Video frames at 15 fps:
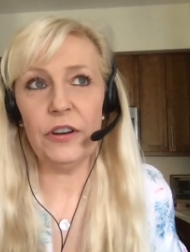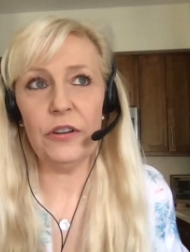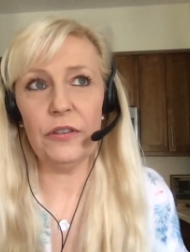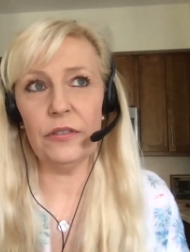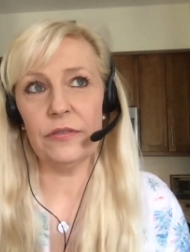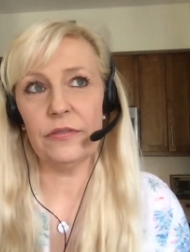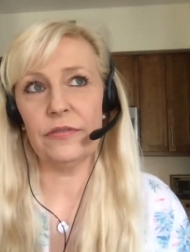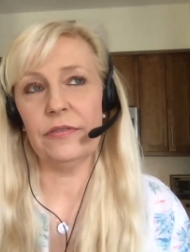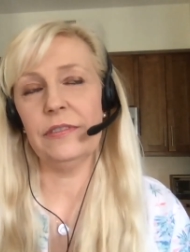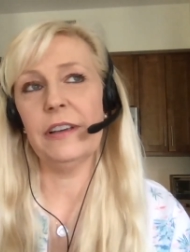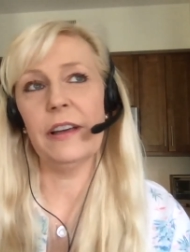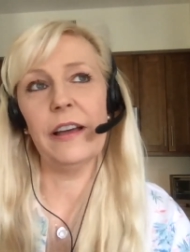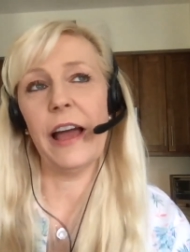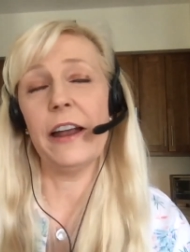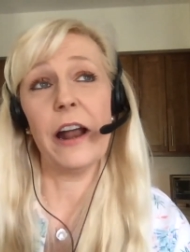Fear of,
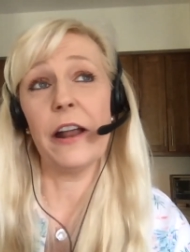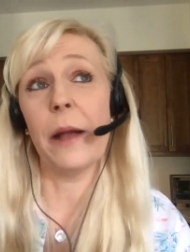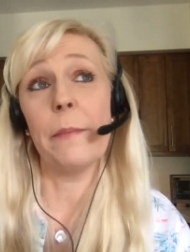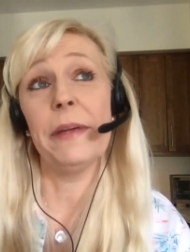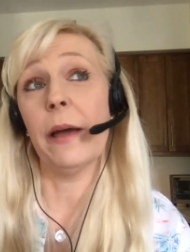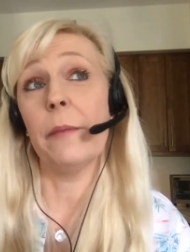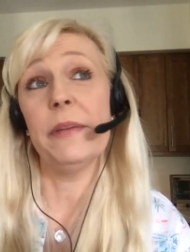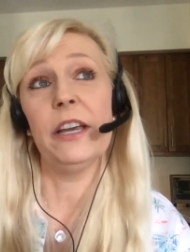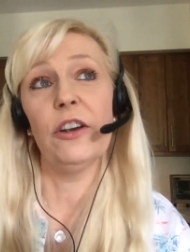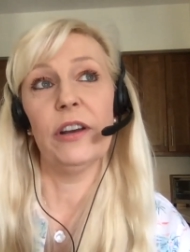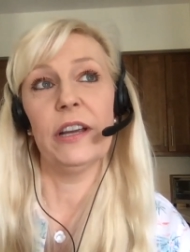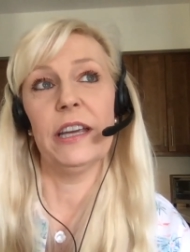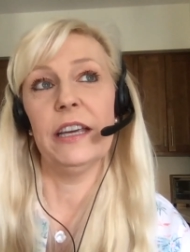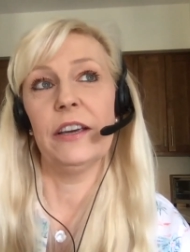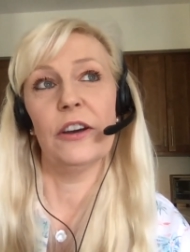I, I'm, I'm
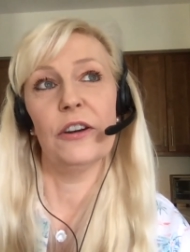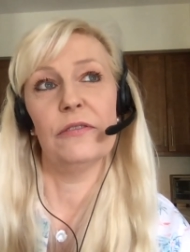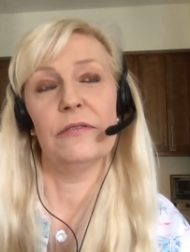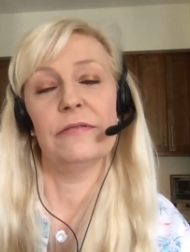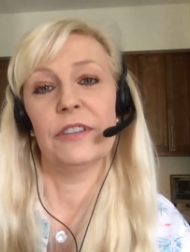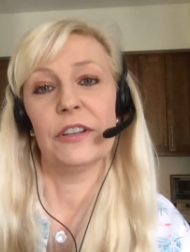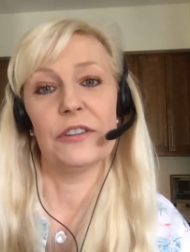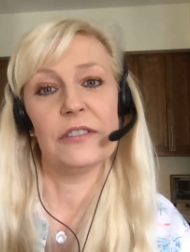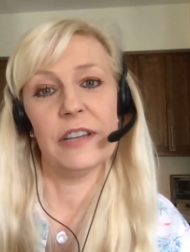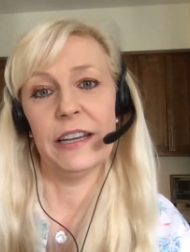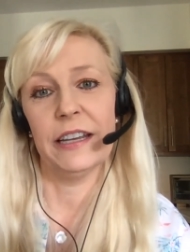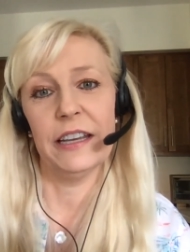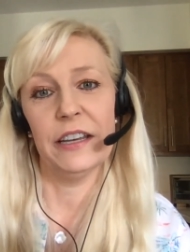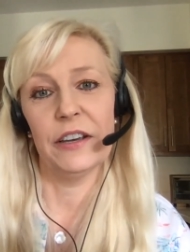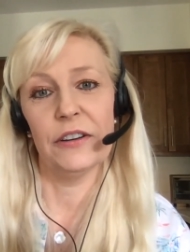hearing ego. They're
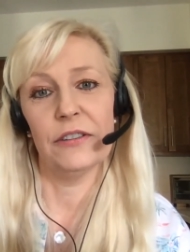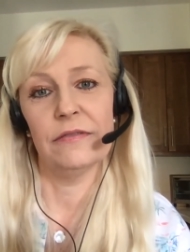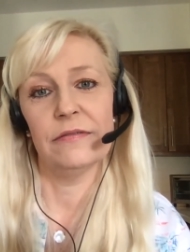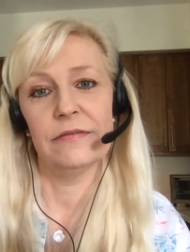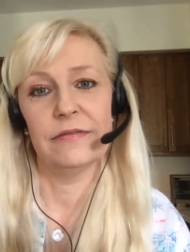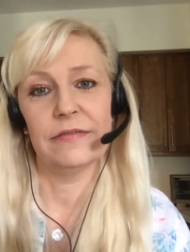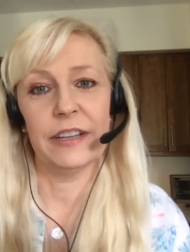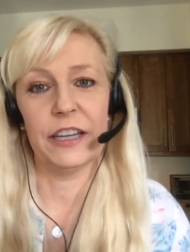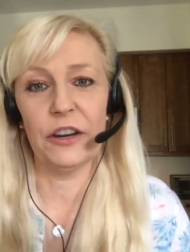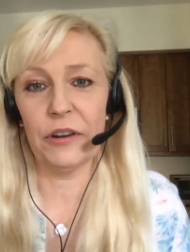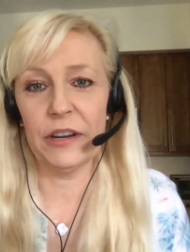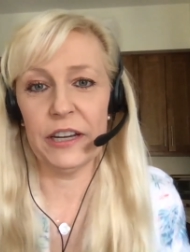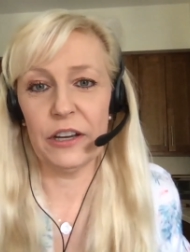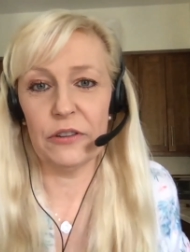saying ego, like your